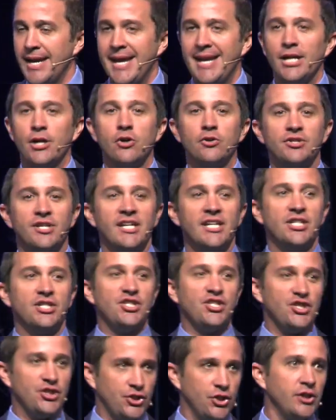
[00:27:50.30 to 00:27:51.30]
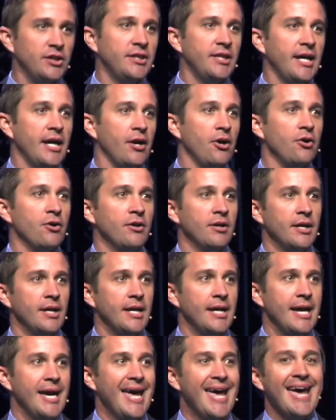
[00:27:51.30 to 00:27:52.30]
And he goes, and he stood there
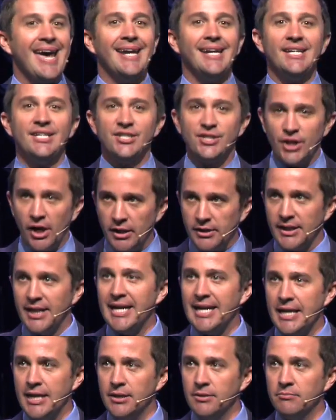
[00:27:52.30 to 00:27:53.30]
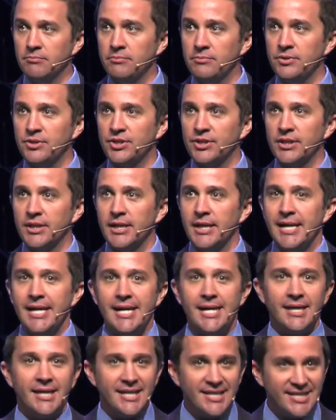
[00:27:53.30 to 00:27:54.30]
and he sung the hymns
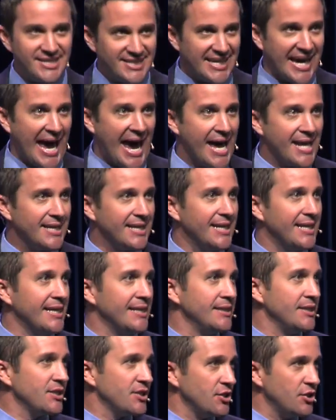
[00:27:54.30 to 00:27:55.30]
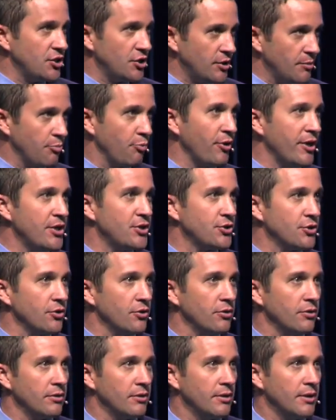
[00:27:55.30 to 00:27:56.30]
and then he sat and he listened to the
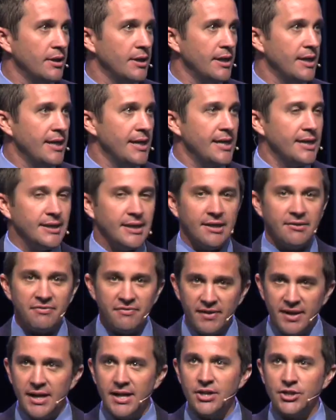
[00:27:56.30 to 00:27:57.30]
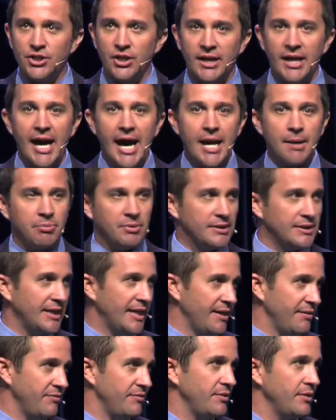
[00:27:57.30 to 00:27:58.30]
preacher and they finished and got up and
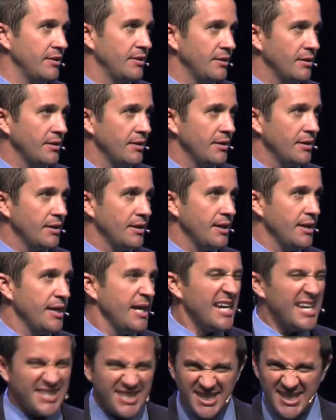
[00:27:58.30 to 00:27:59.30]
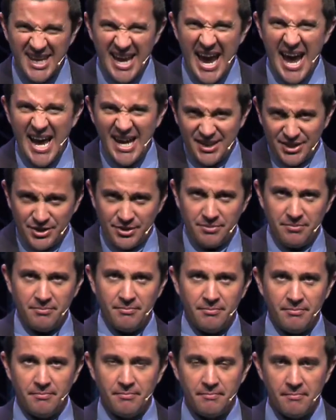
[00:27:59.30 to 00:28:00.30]
left. He says, I asked
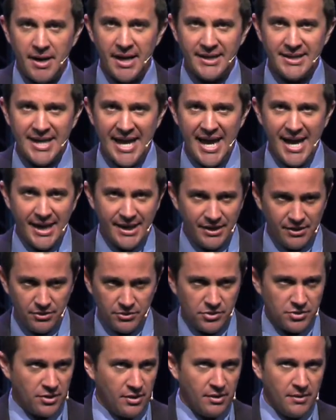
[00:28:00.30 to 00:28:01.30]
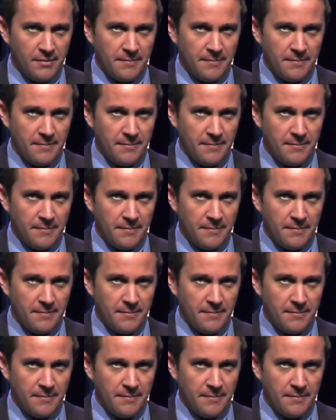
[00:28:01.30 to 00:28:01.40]
my dad, he goes,